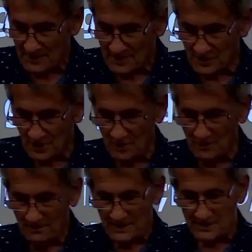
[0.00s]

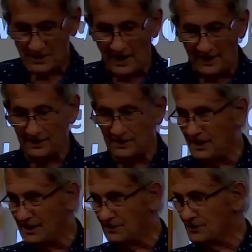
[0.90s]
So, starting
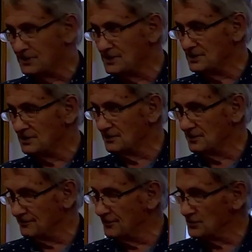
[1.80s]
at the
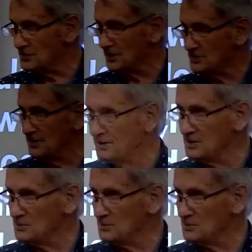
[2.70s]
verse 16,